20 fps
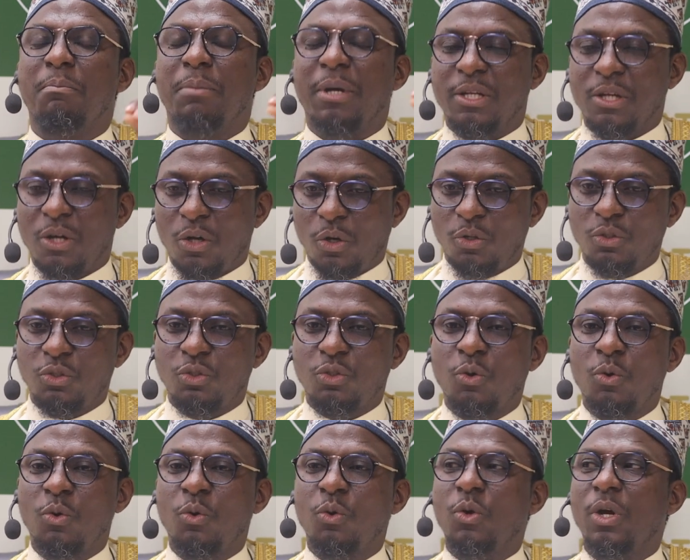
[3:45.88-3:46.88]
but
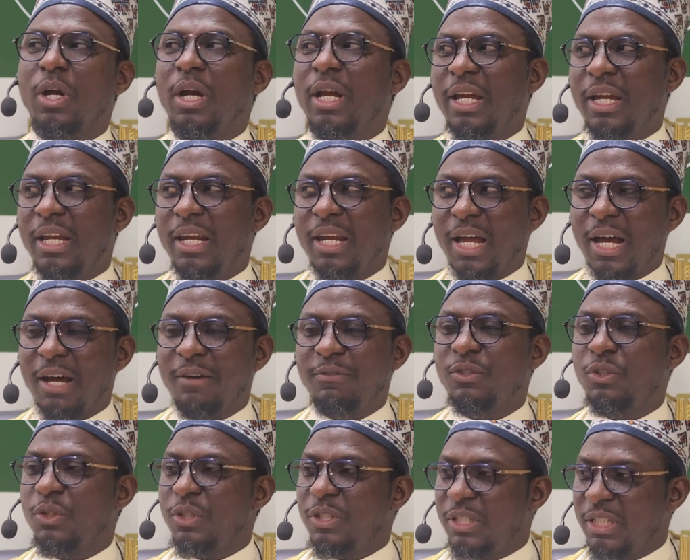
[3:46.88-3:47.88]
also he
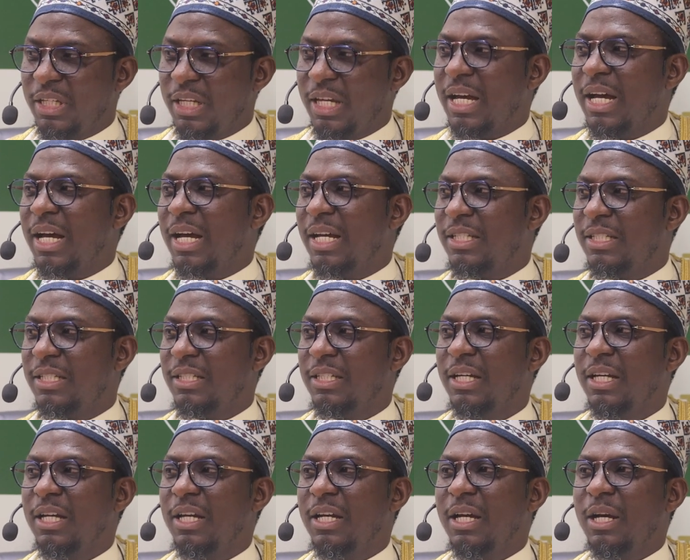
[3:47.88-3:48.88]
loves to see us
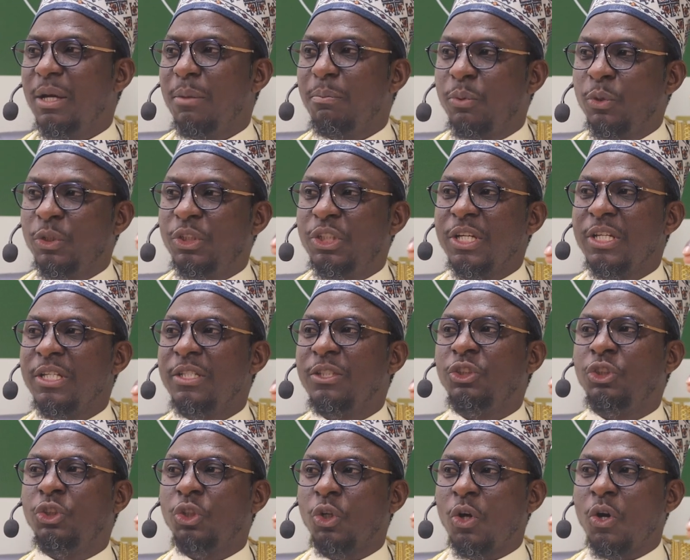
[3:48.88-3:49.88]

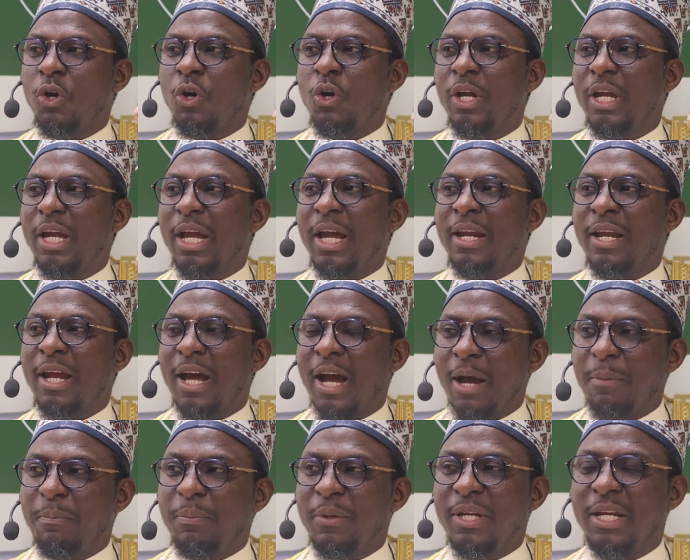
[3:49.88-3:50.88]
putting joy and
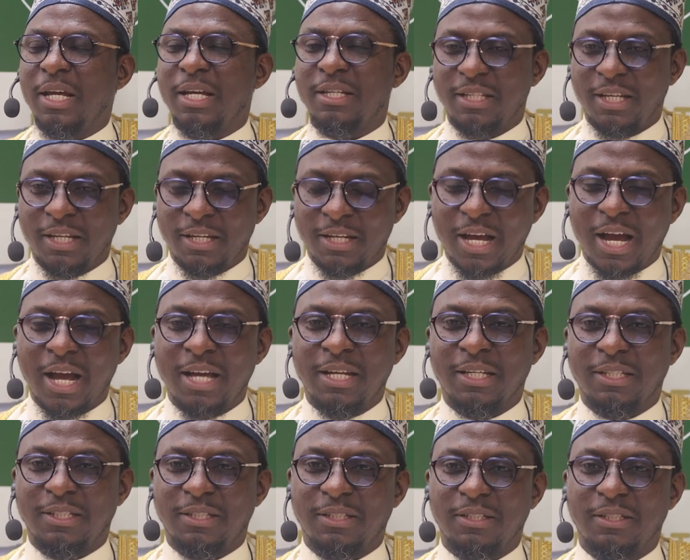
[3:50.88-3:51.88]
happiness in
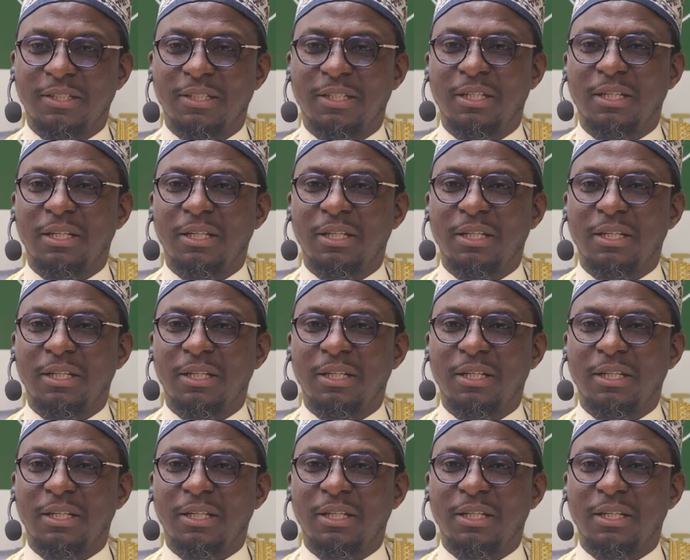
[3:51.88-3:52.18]
others.